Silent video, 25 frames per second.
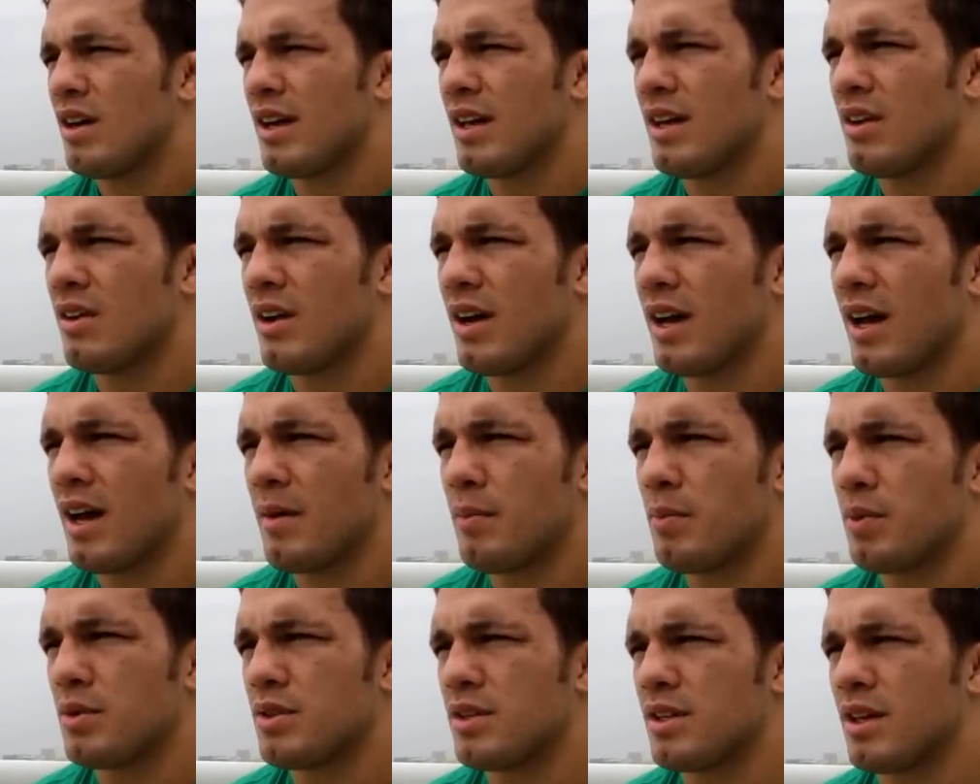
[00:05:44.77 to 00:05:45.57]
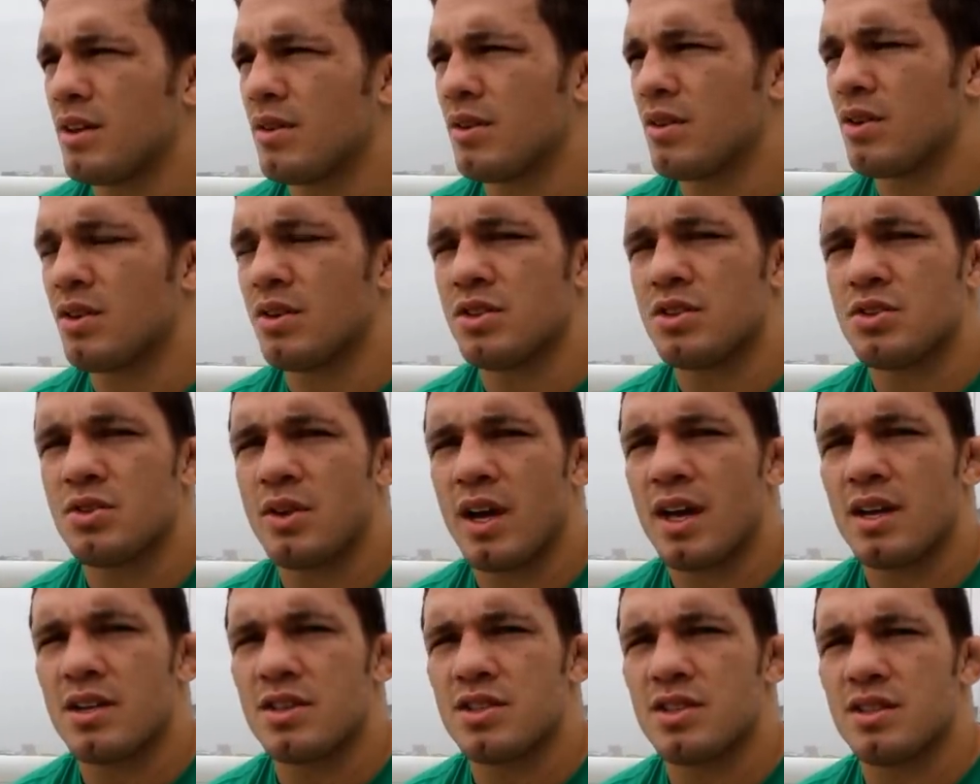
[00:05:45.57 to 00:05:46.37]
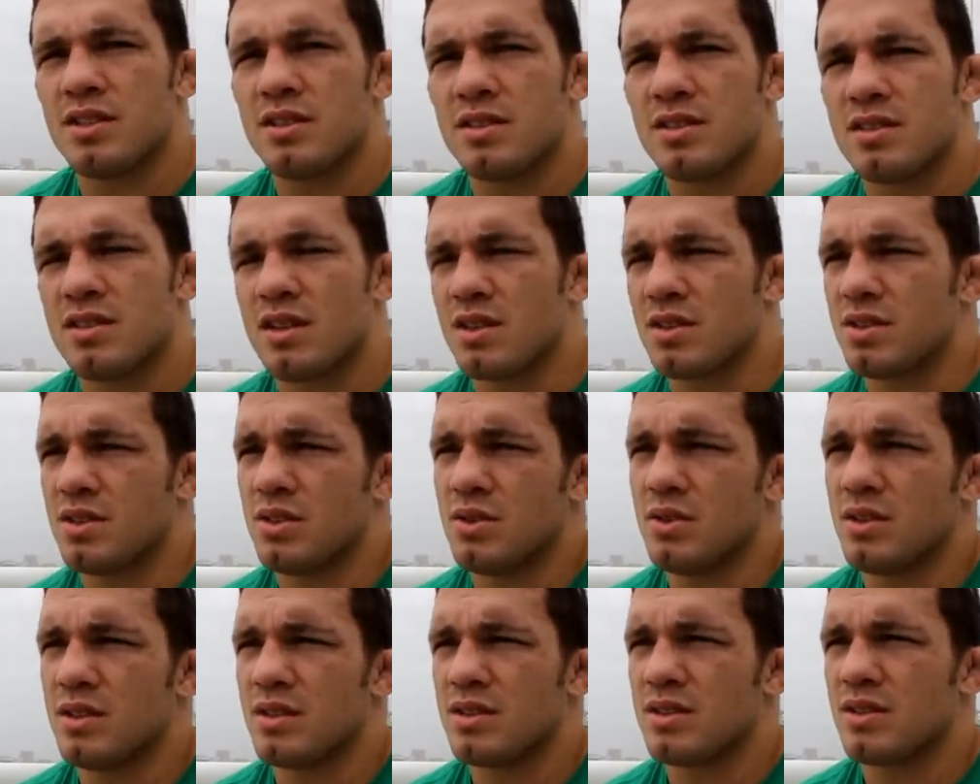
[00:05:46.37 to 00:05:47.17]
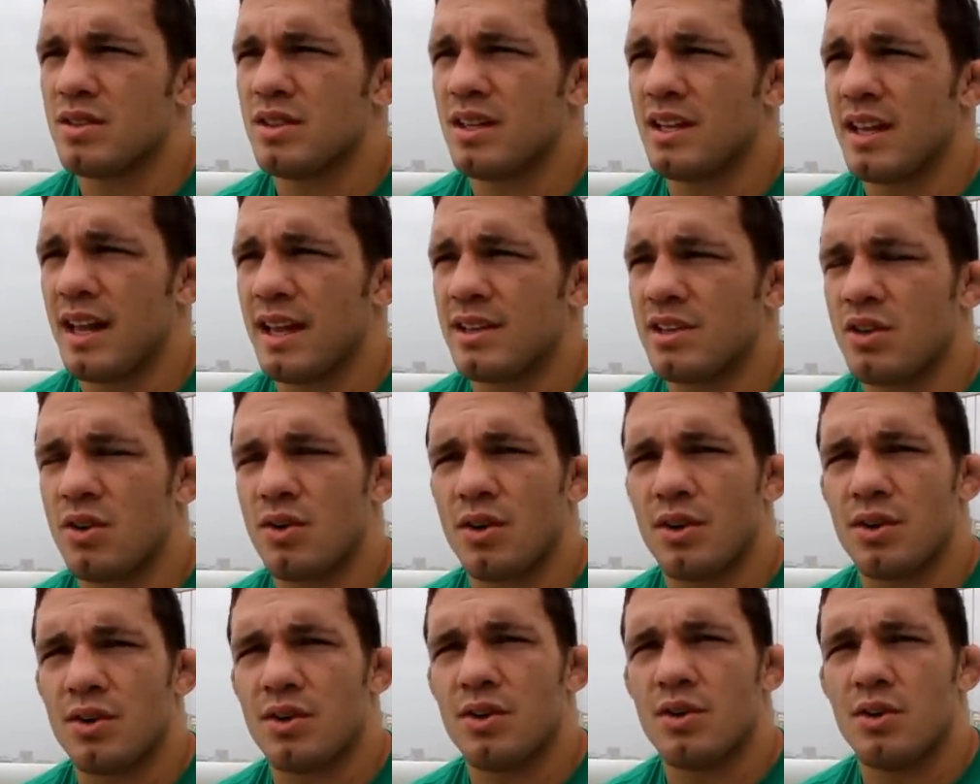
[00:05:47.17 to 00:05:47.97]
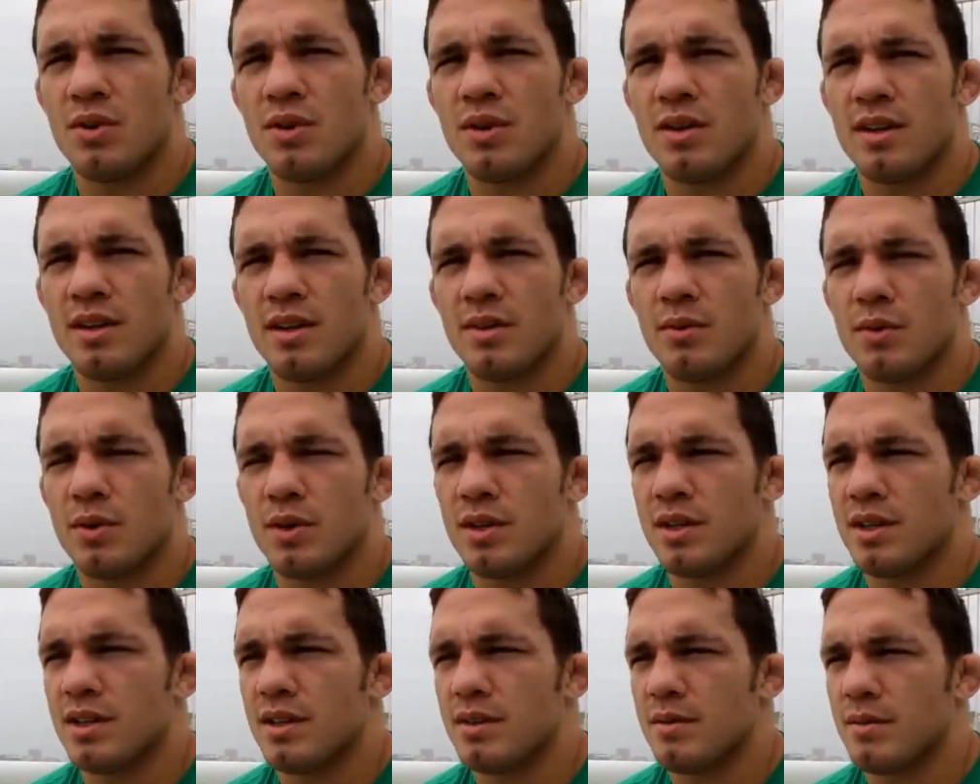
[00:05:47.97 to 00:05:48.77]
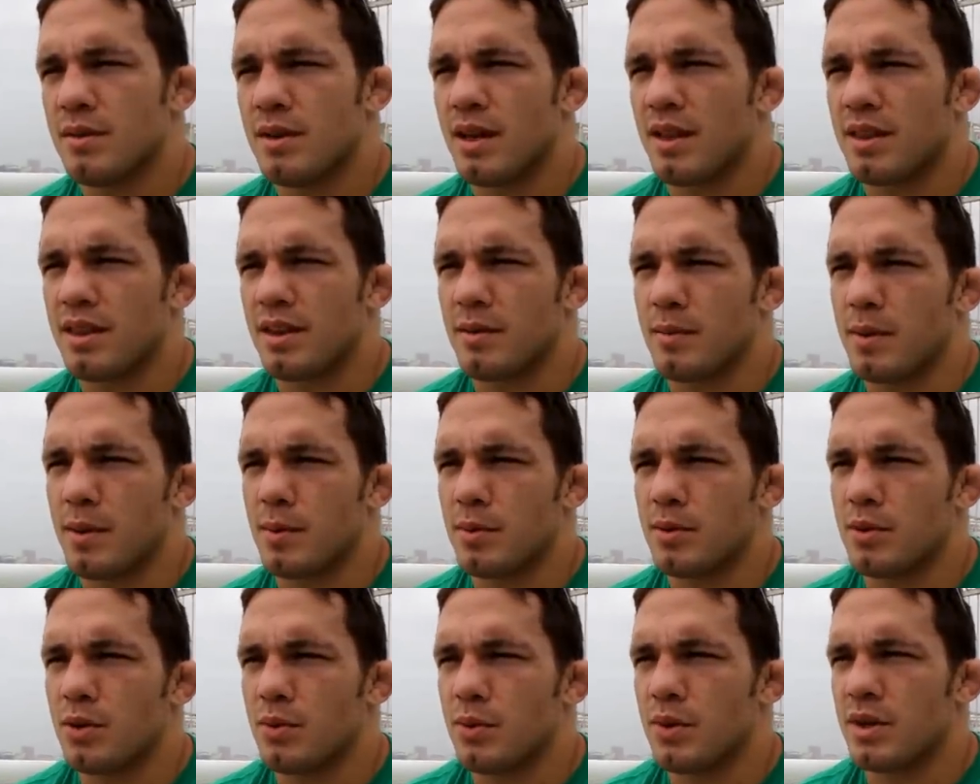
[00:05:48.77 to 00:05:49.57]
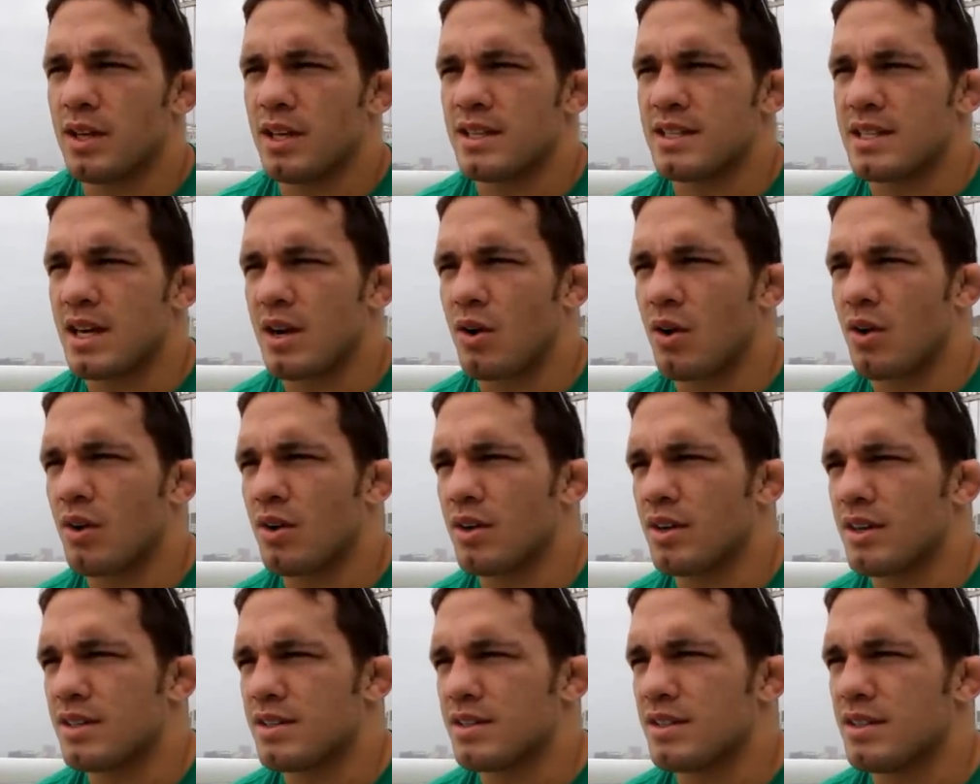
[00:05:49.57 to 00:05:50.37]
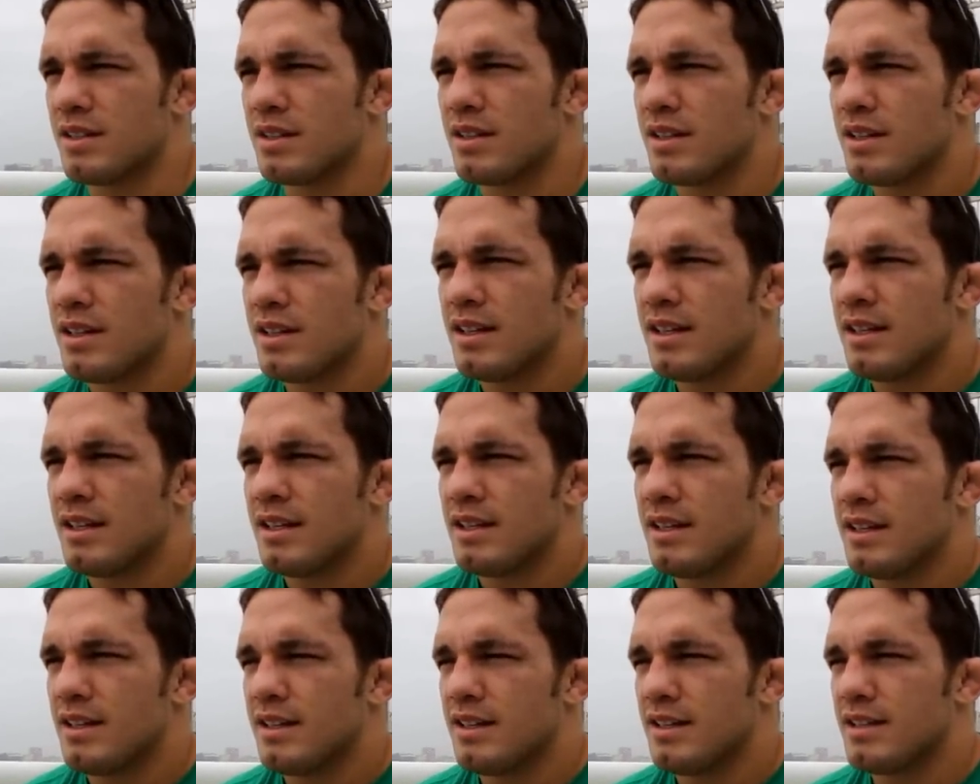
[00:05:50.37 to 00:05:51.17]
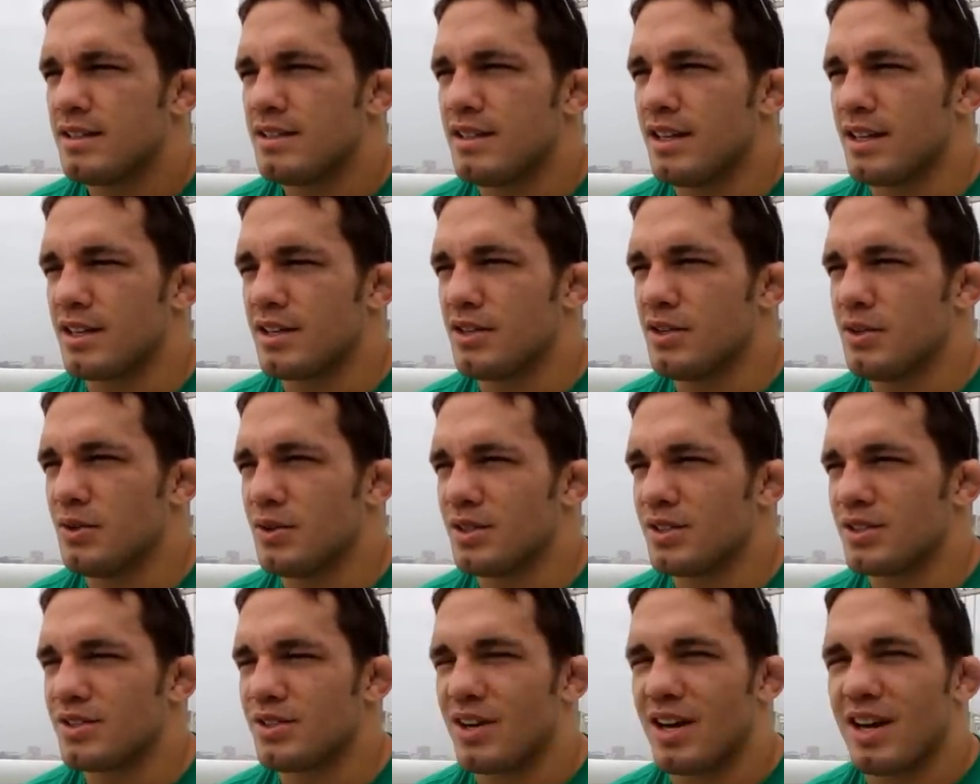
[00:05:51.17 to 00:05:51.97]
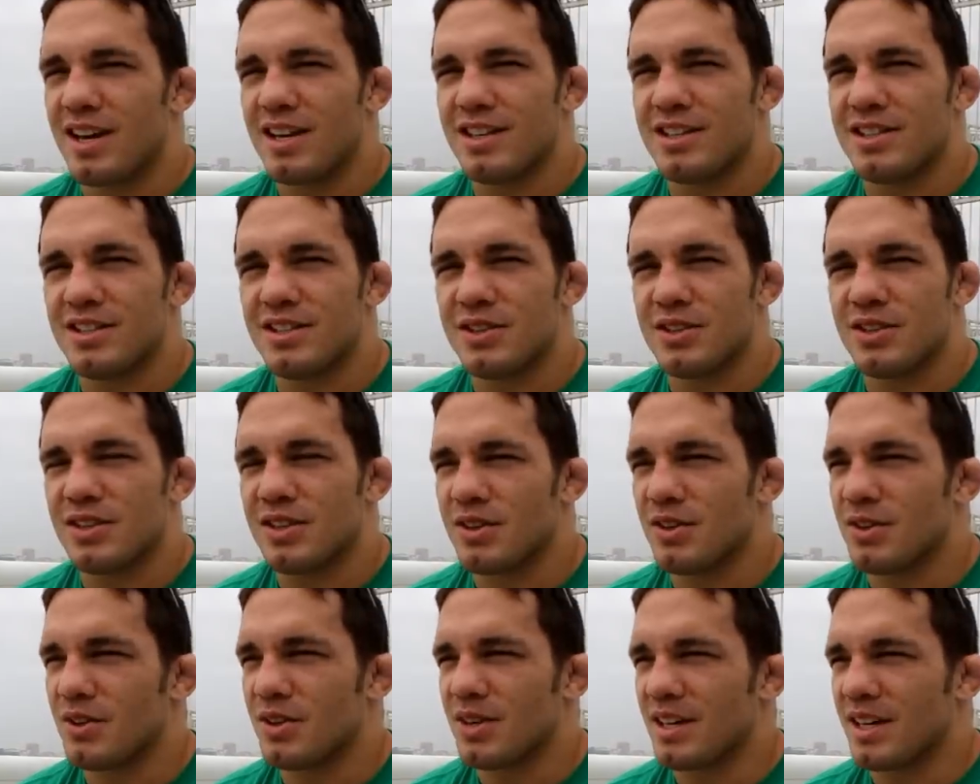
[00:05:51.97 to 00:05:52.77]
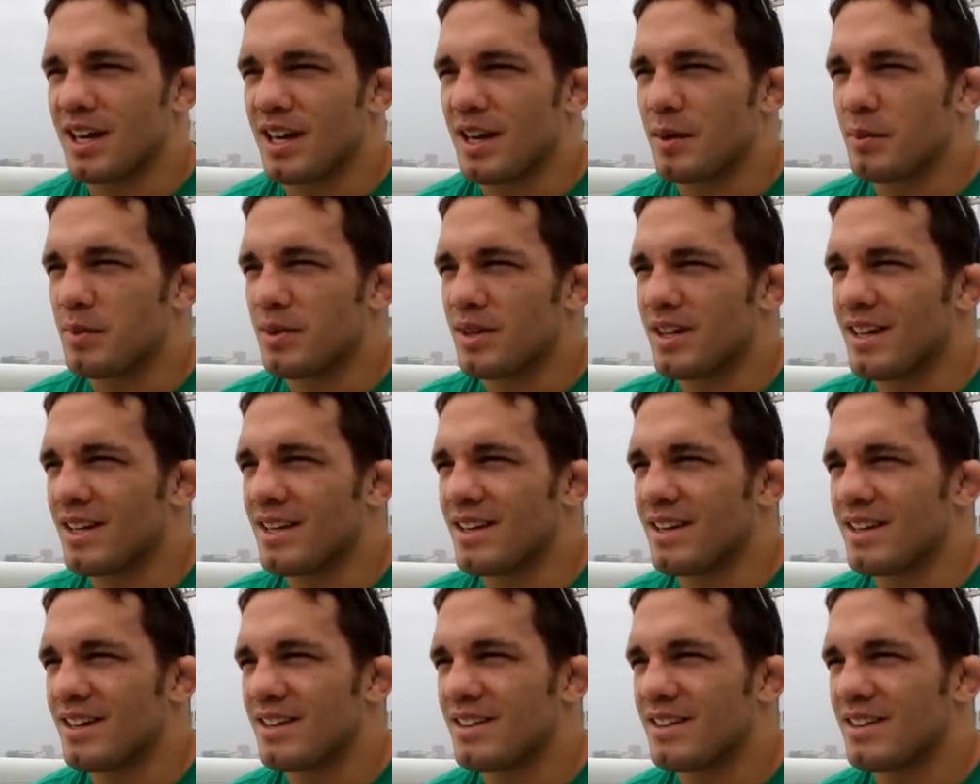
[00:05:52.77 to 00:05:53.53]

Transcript: put together a good strategy and stuck to it. So yeah, that's hard to do, and really, I think people don't realize how hard it is to stick to a strategy or a game plan.